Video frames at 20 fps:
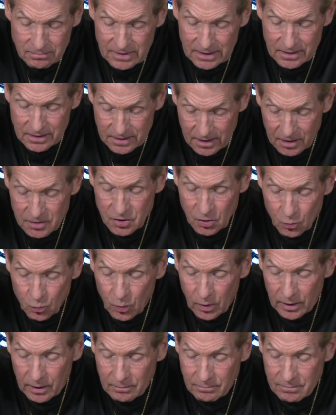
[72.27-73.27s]
it doesn't
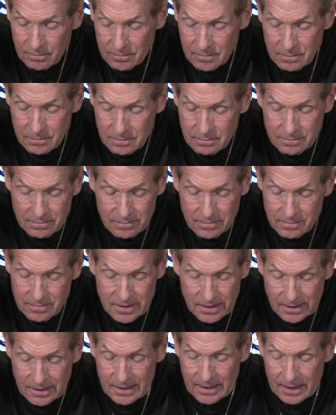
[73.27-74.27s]
want to
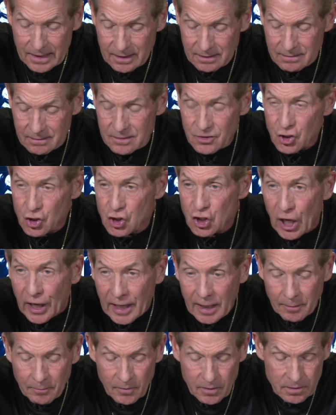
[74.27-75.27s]
get
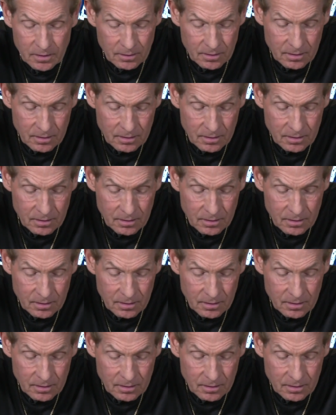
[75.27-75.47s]
shamed,